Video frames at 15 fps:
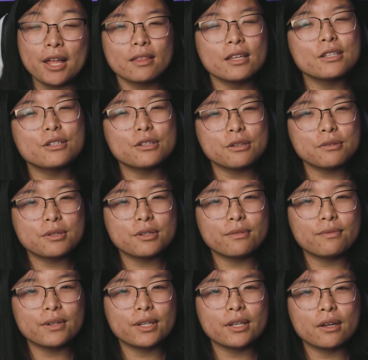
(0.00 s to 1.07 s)
This
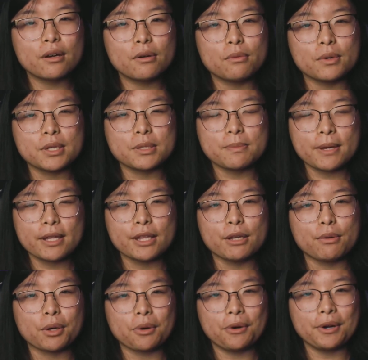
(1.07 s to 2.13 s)
YouTube video was
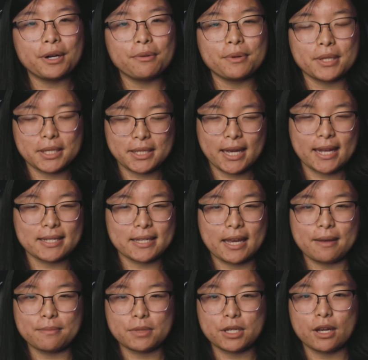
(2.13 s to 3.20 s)
mainly recorded with the
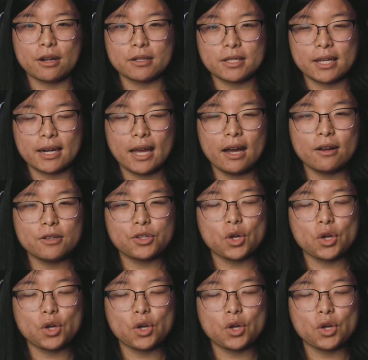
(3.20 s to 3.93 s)
Tascam DR10L,